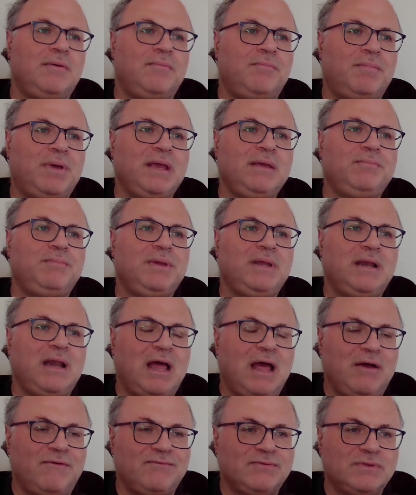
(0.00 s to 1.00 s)
my
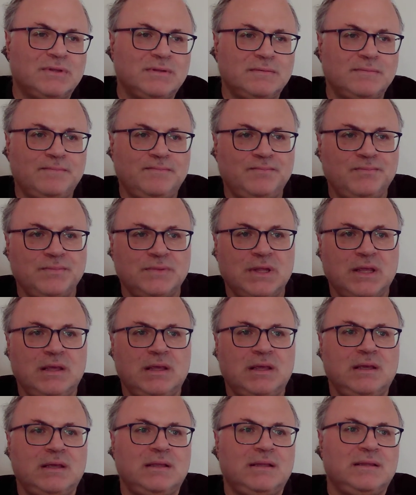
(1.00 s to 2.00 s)
beloved.
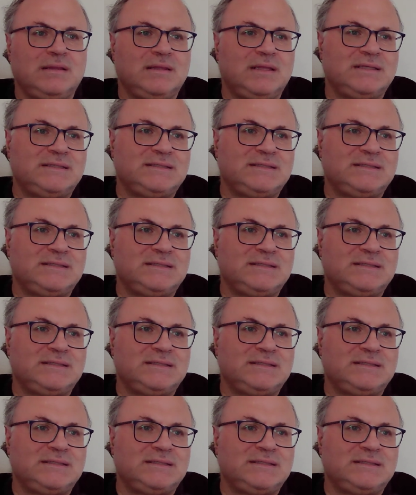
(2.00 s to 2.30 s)
The